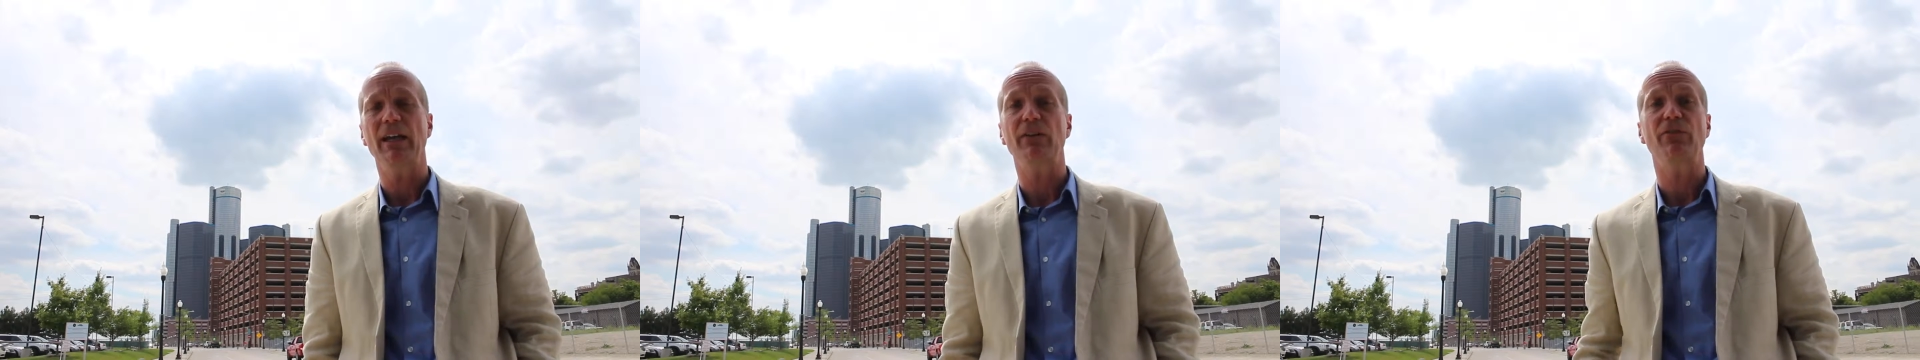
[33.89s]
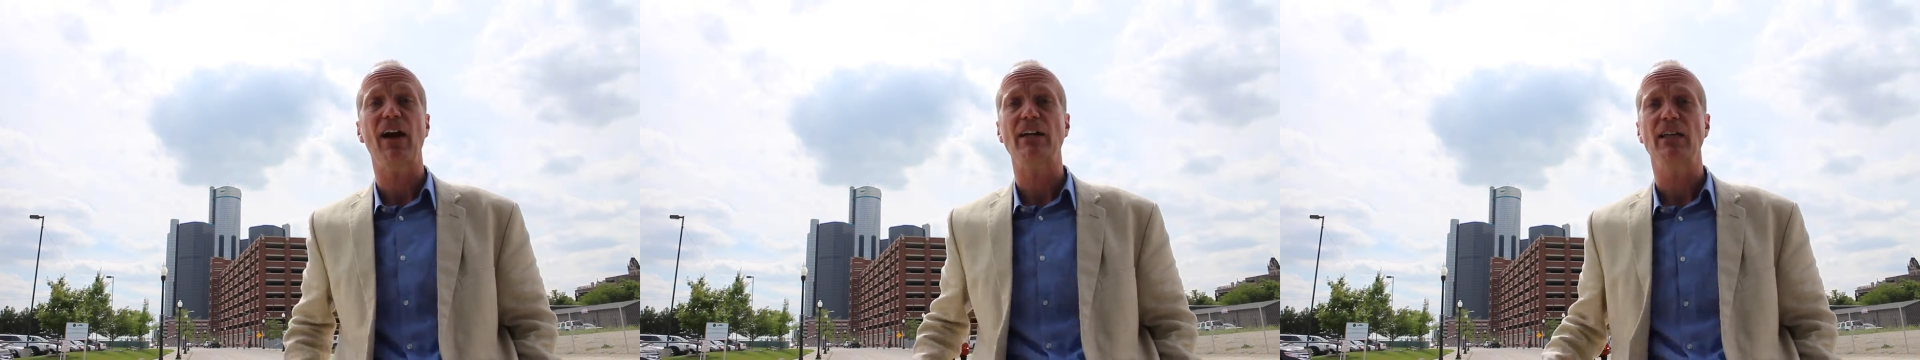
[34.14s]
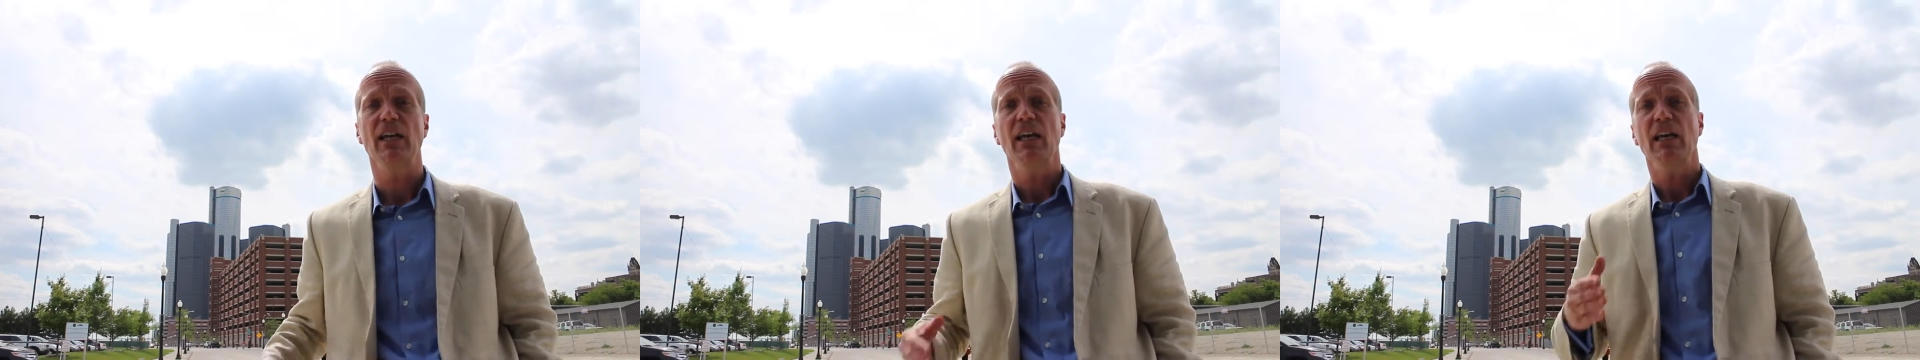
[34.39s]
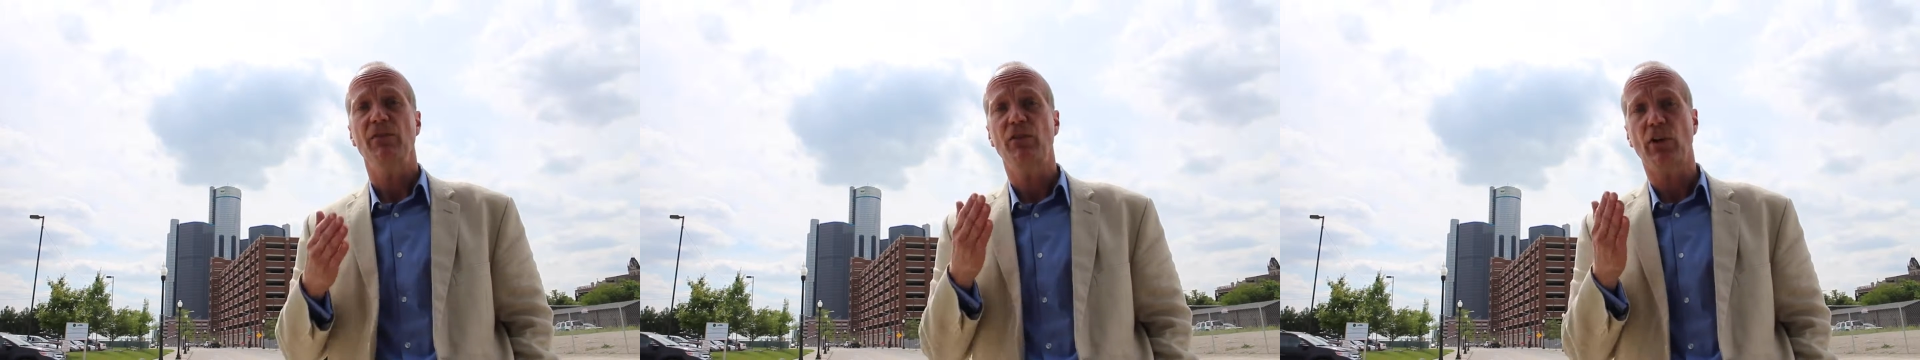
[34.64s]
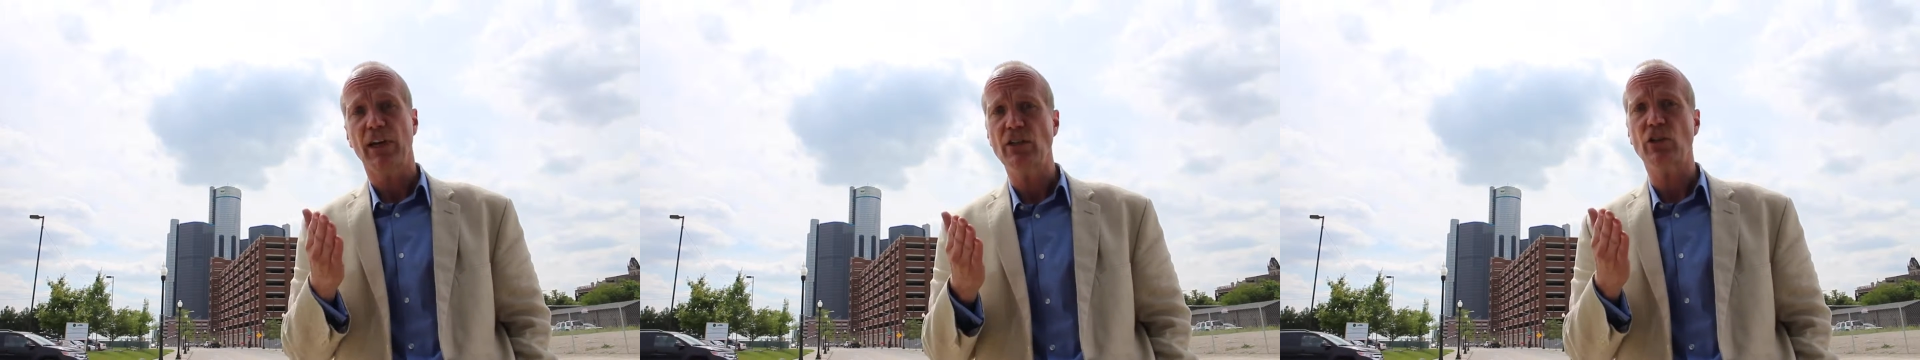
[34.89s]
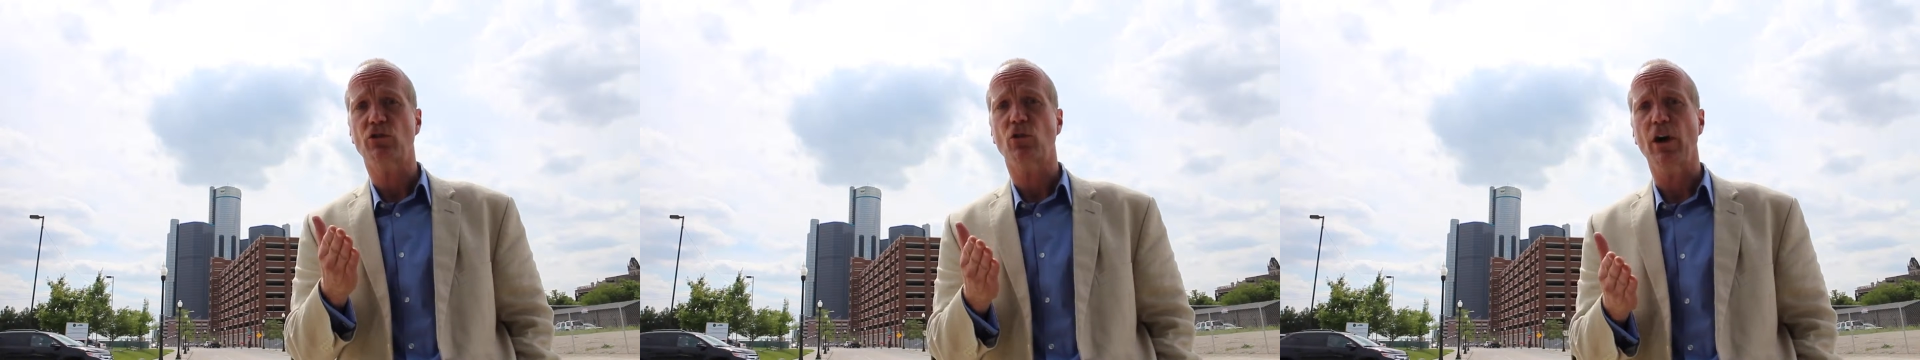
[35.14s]
And in fact, if you're in
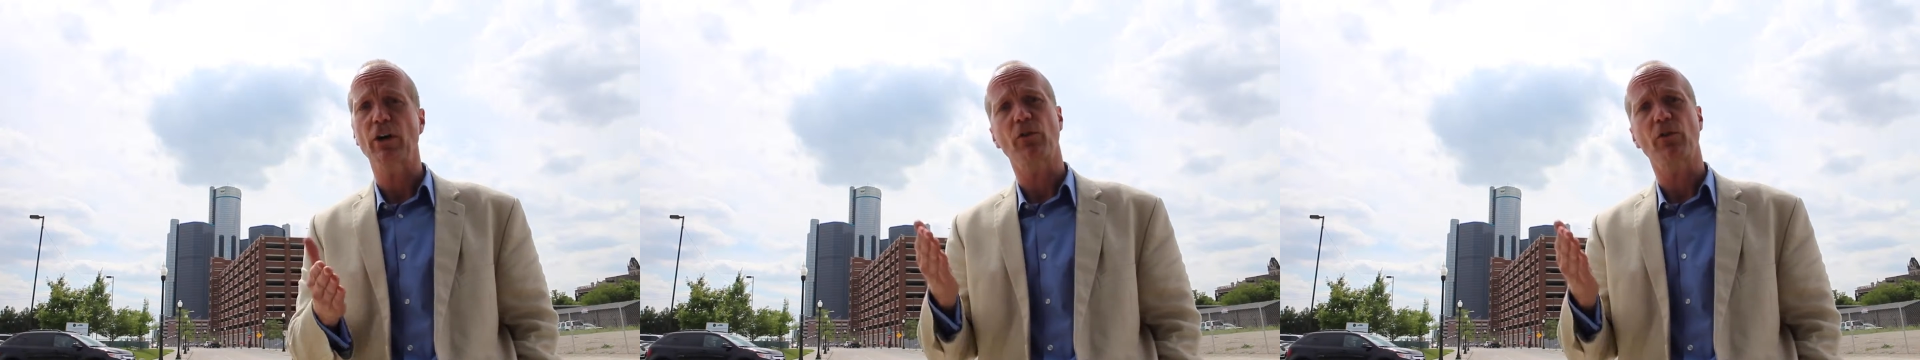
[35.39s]
Detroit,